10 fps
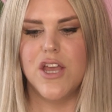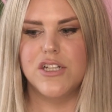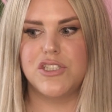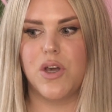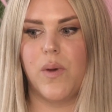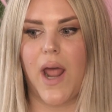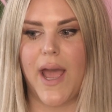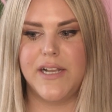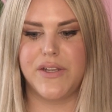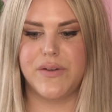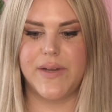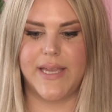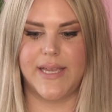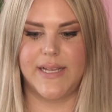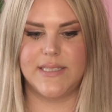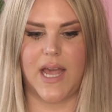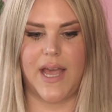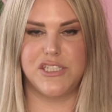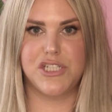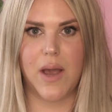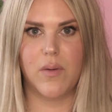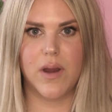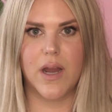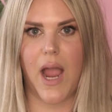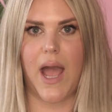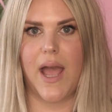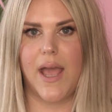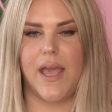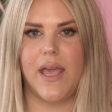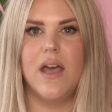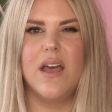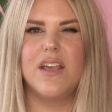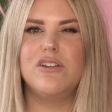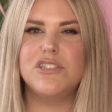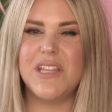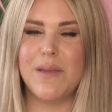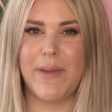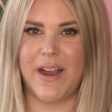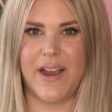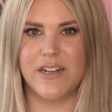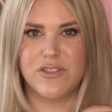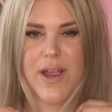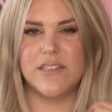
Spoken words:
So what I do is I shower, I usually let my hair air dry.